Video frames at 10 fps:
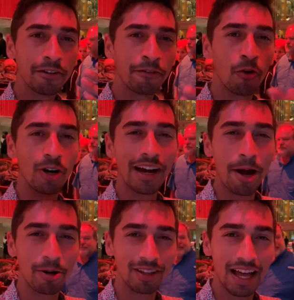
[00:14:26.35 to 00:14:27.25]
For
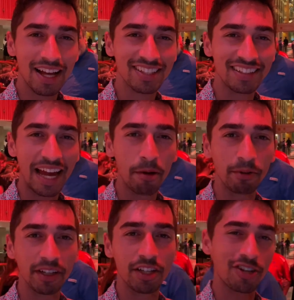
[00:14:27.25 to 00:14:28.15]
our last night,
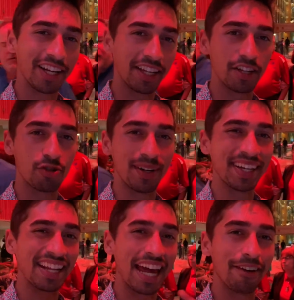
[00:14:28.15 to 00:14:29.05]
we're gonna try to get a
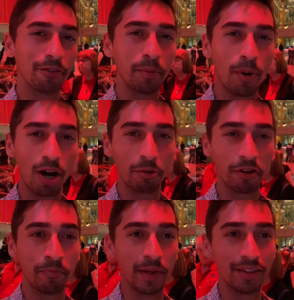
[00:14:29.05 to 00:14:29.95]
drink at every bar
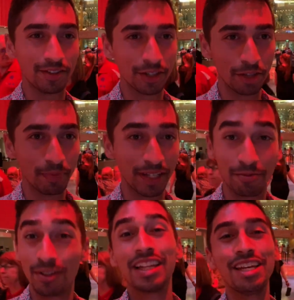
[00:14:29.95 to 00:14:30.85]
we've been to because
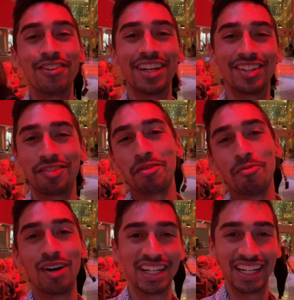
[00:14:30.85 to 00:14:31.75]
we're leaving, so we
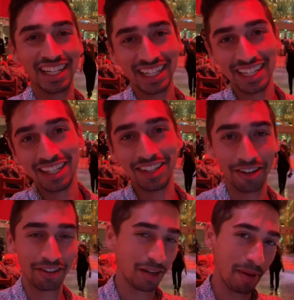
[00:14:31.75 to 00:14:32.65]
wanna, you
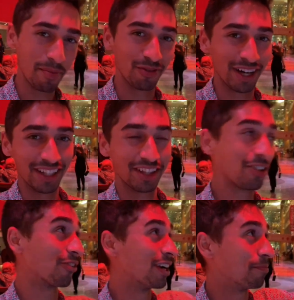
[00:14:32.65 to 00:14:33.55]
know, commemorate the
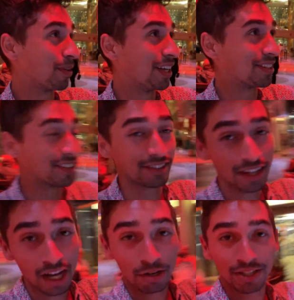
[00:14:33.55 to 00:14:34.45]
great places.
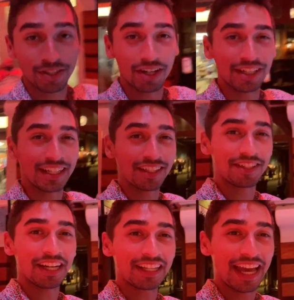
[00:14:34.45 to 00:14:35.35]
We're starting at the
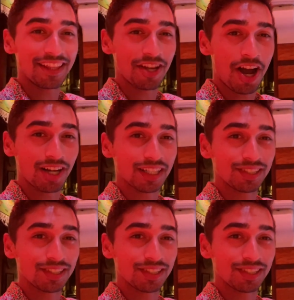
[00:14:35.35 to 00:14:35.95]
Duck and Dog.